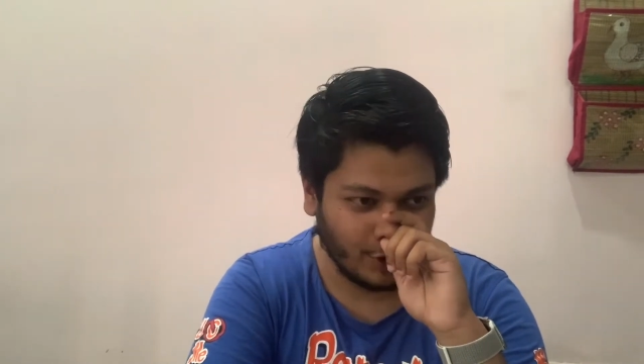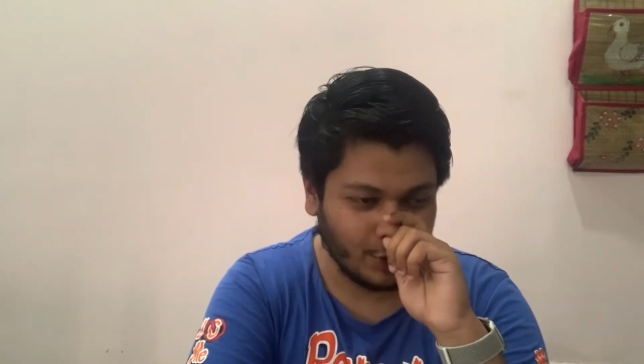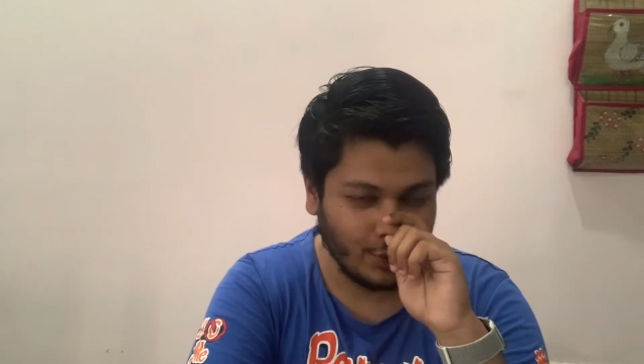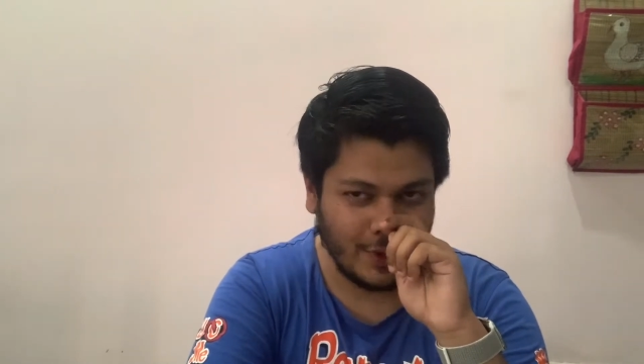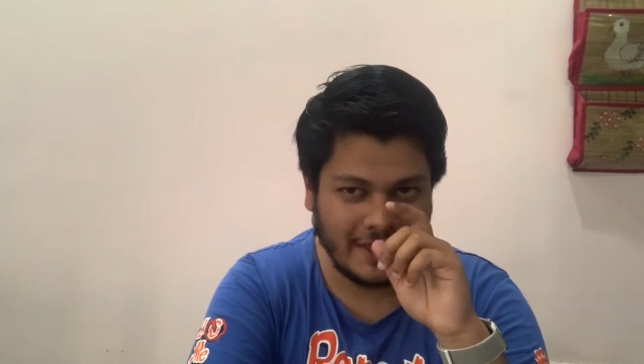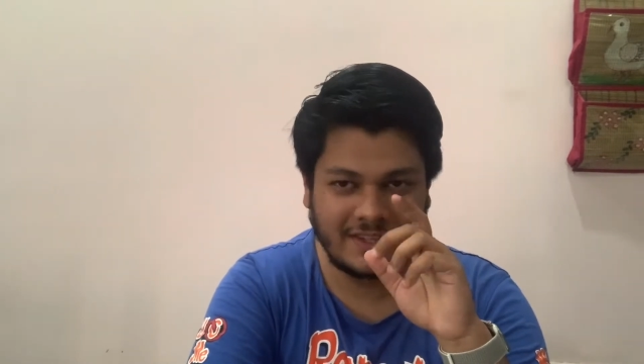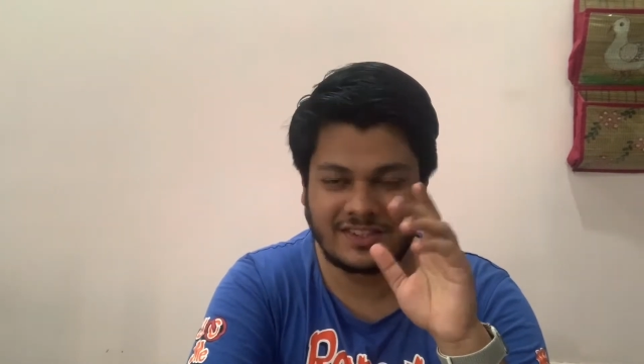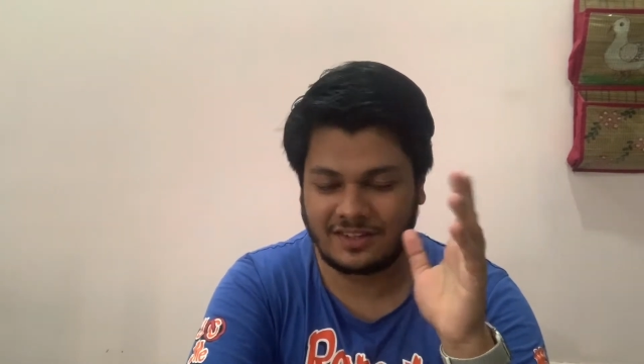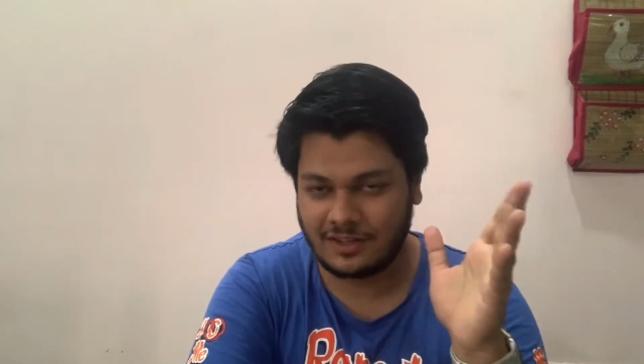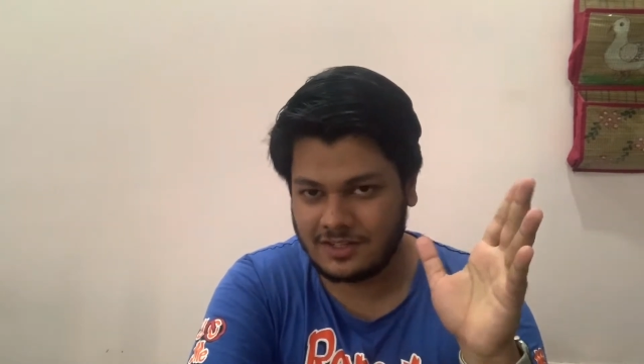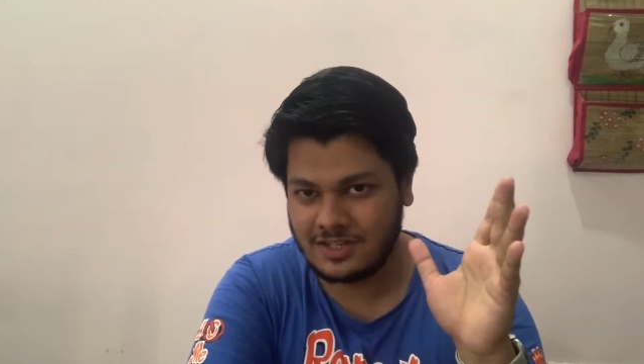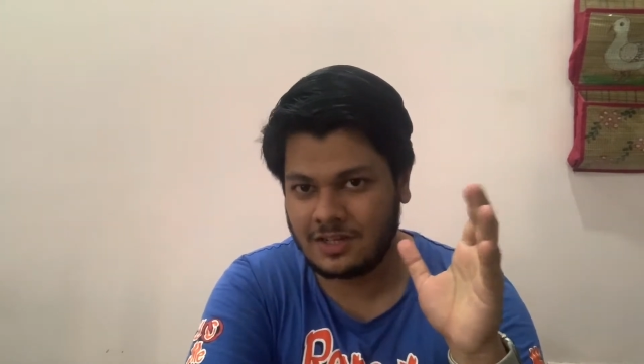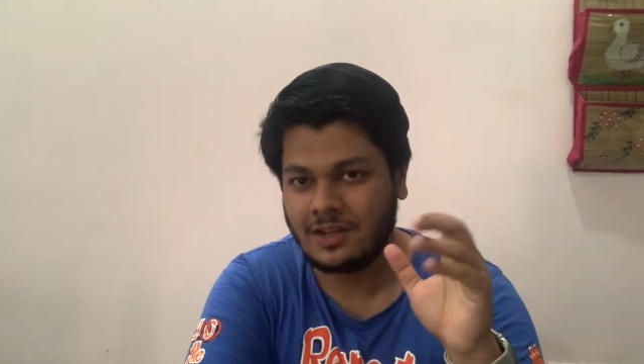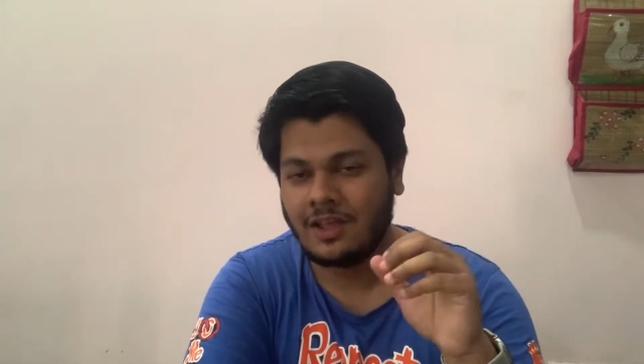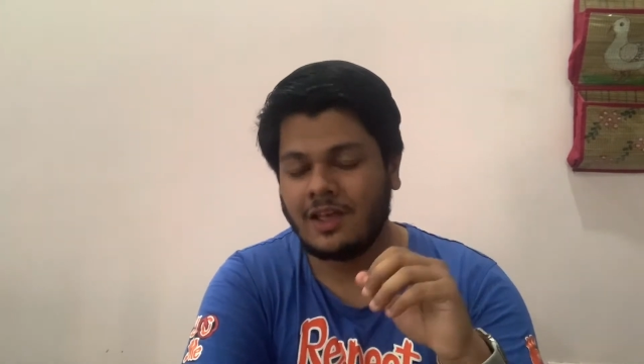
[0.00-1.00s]
doing
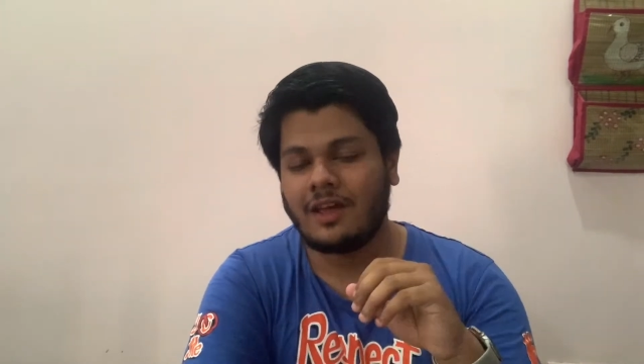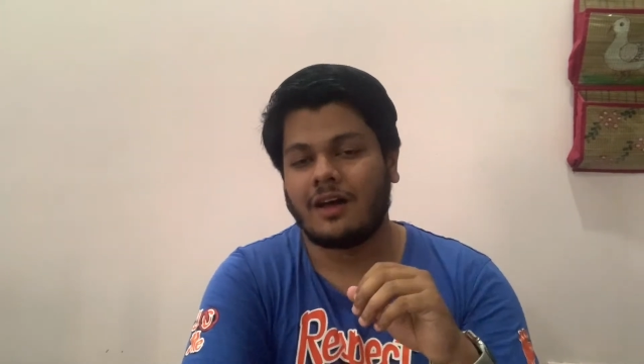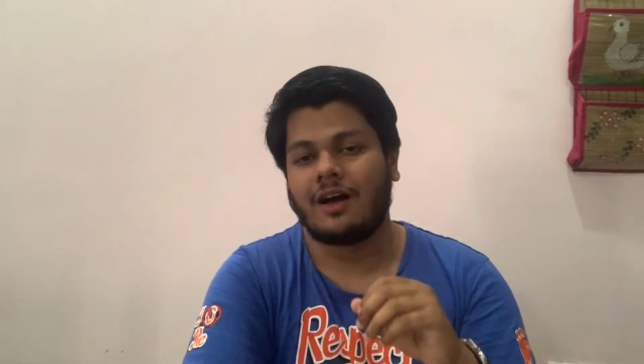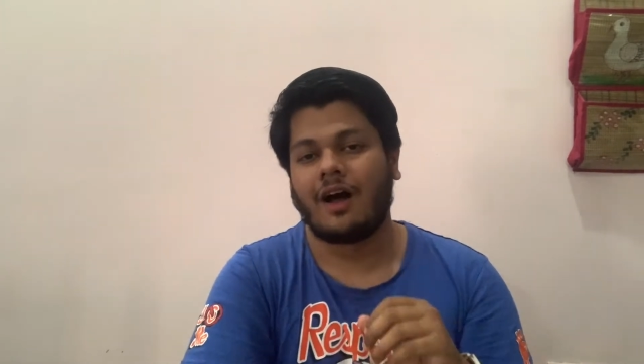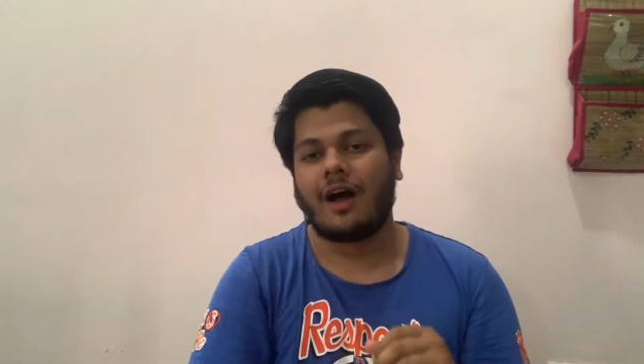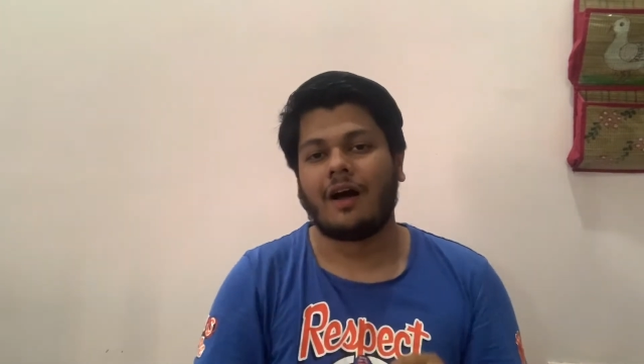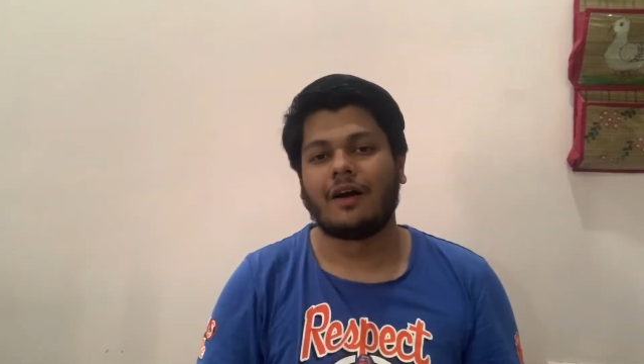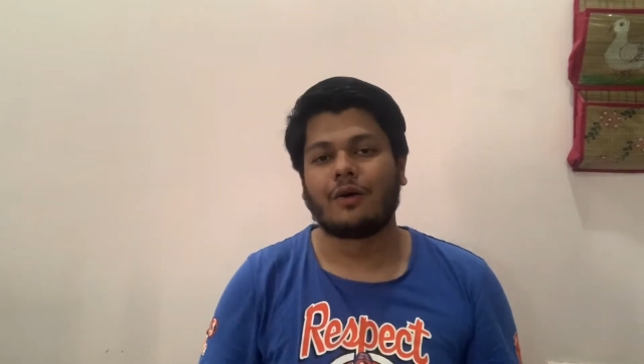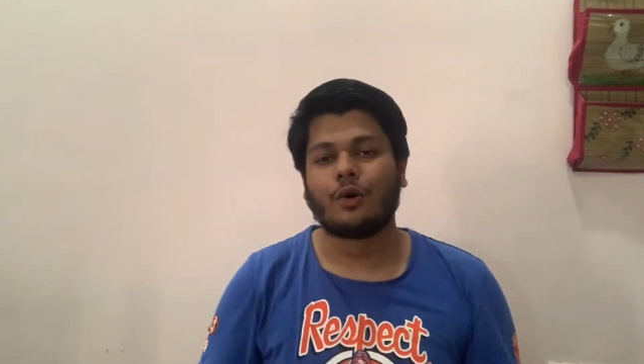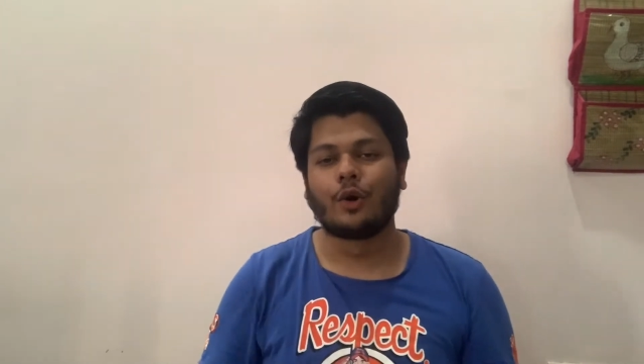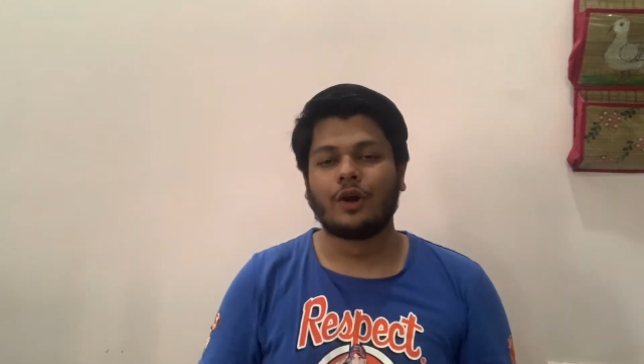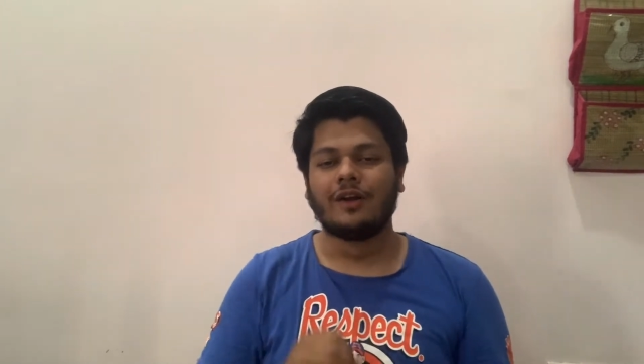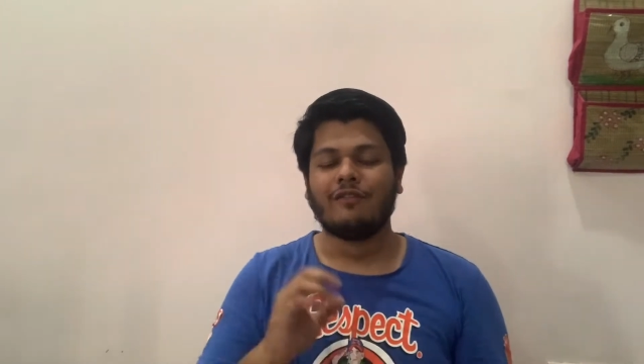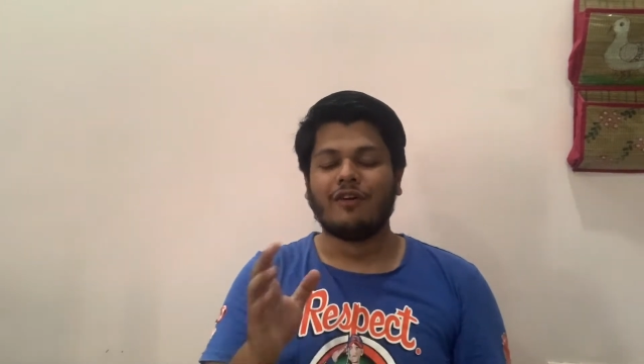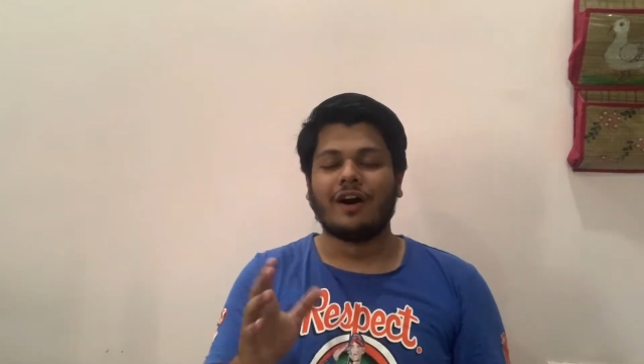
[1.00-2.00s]
such
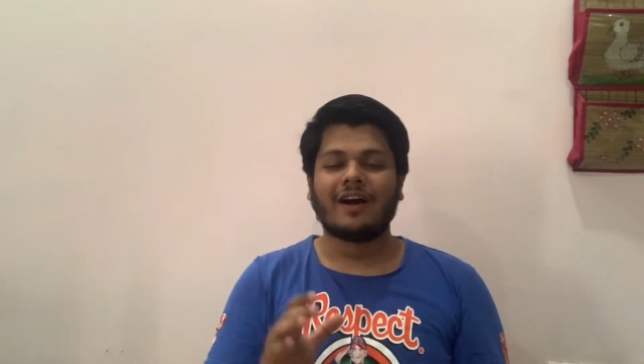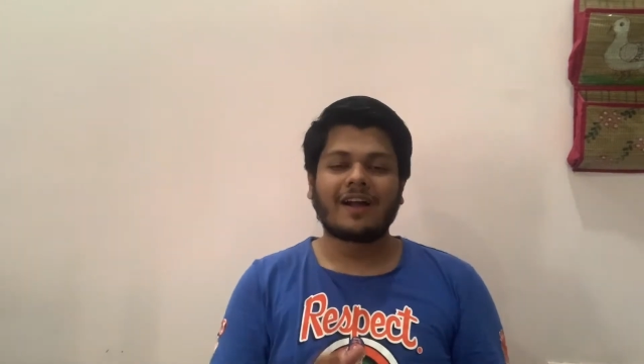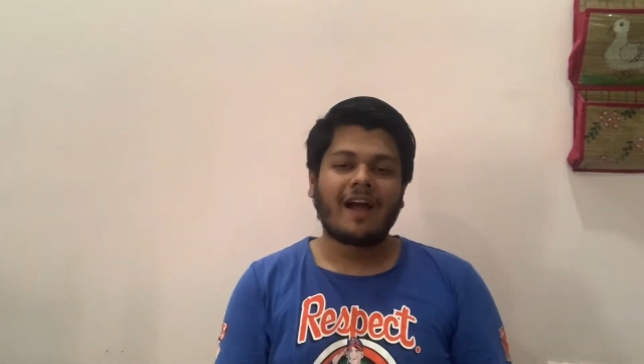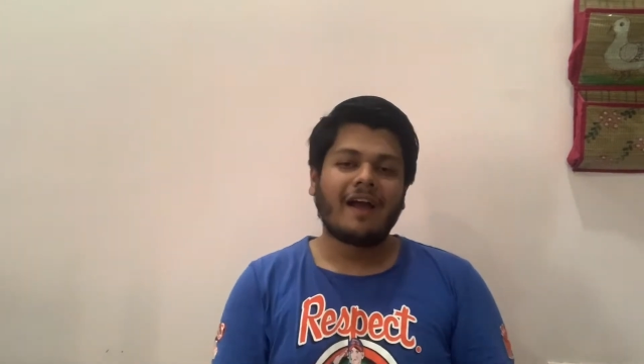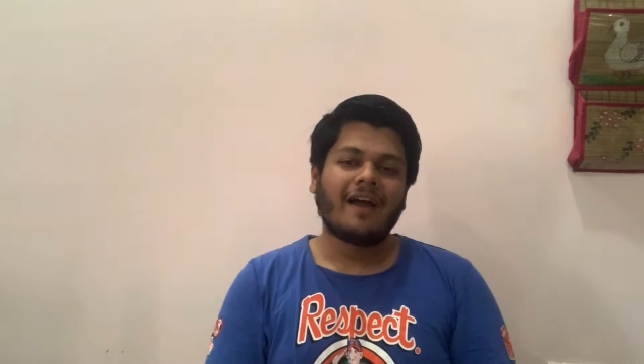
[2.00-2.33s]
good work.